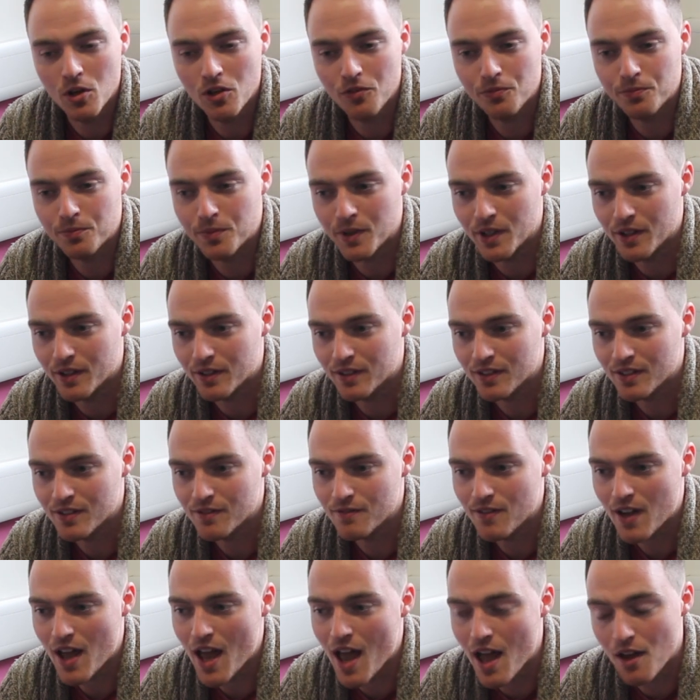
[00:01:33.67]
I've been
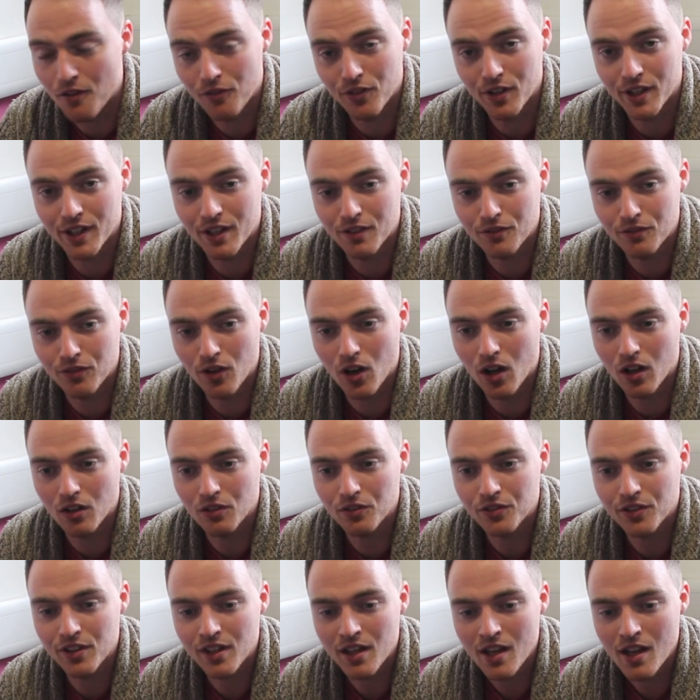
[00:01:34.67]
heavily
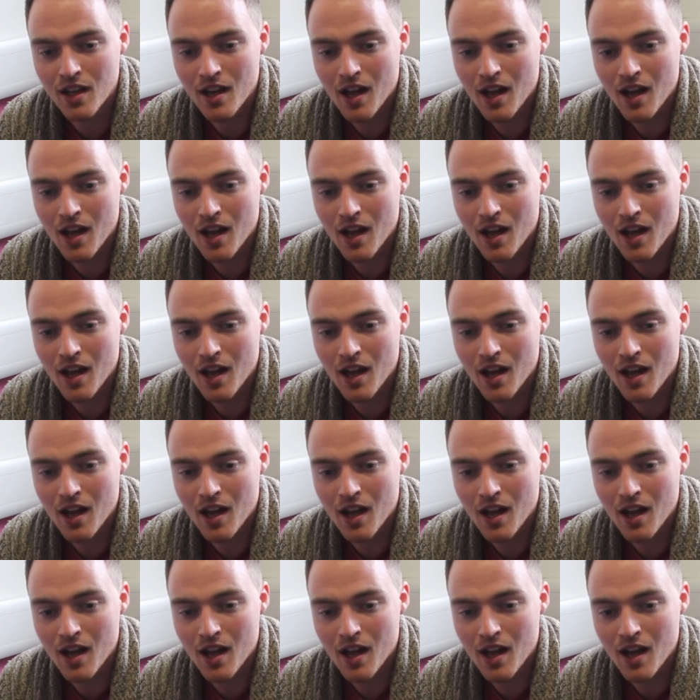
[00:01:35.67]
involved